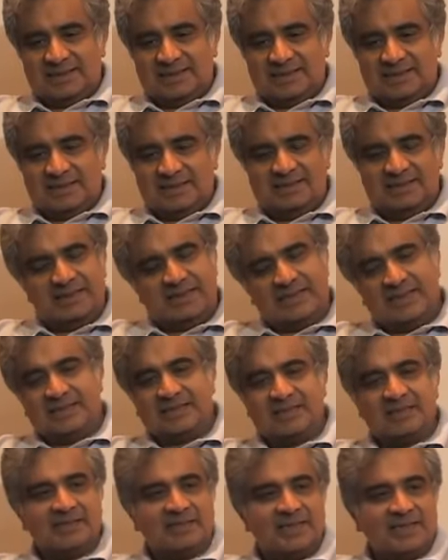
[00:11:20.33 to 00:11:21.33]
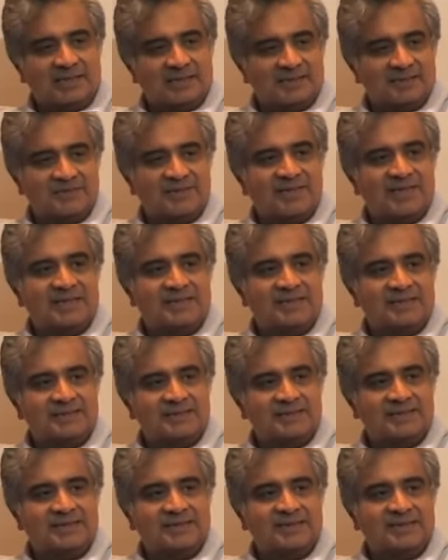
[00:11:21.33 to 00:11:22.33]
And I said, Yes, sir, that is fine.
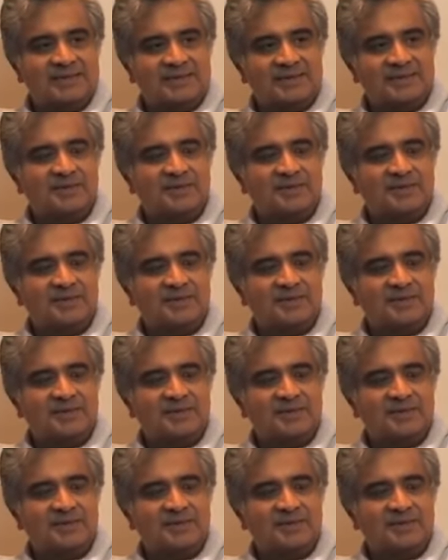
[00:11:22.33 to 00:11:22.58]
And